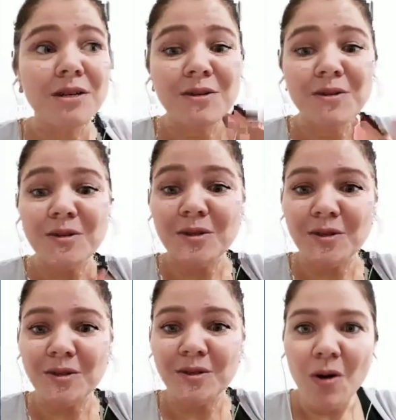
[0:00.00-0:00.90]

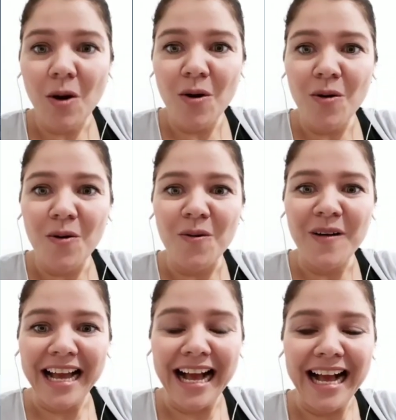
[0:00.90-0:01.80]

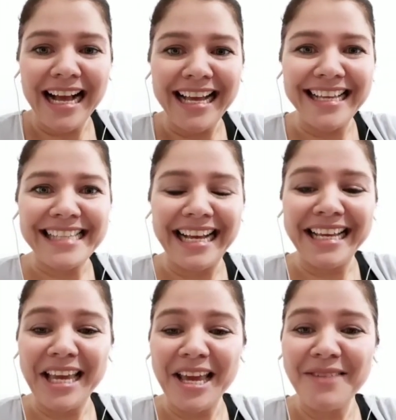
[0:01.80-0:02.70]
So, guys,
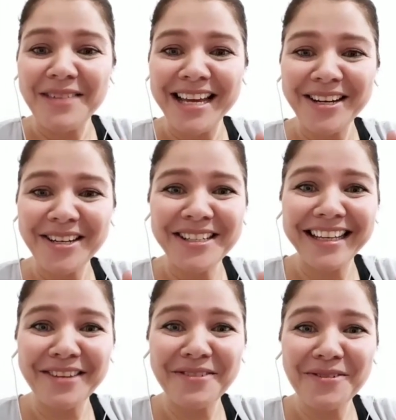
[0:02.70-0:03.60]
I came here to
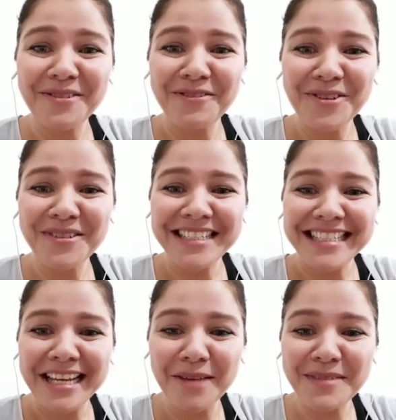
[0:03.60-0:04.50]
give you a few
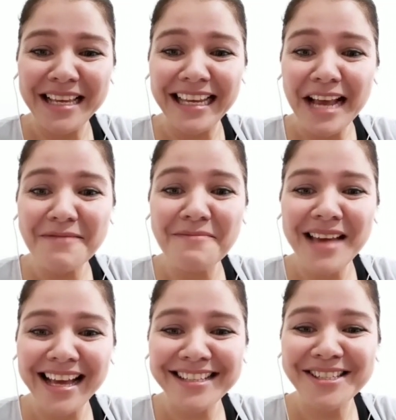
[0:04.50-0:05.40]
tips, and I
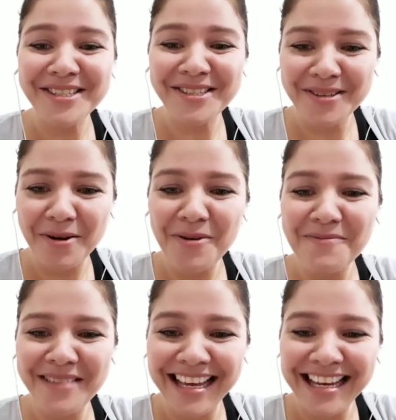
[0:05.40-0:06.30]
met
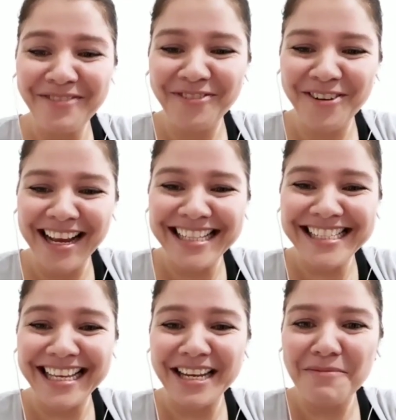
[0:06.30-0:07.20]
so many
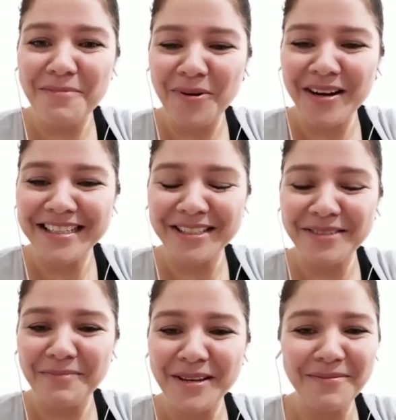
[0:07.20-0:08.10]
friends and
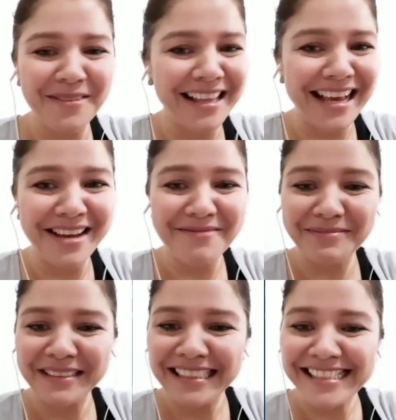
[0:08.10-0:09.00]
important people. I am
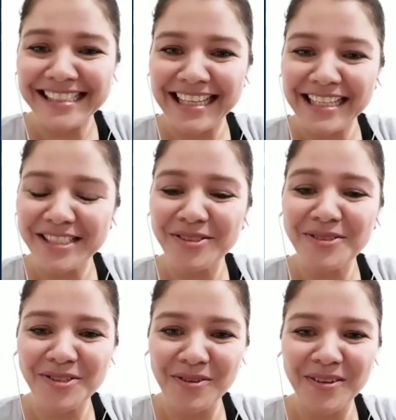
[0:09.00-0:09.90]
pleased that
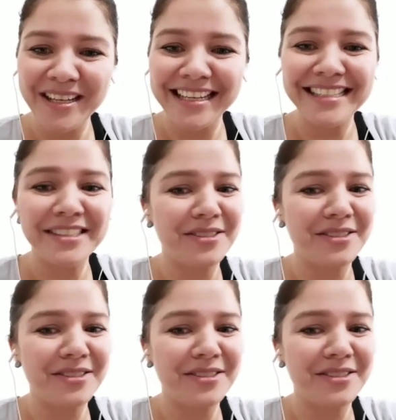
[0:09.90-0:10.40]
you joined.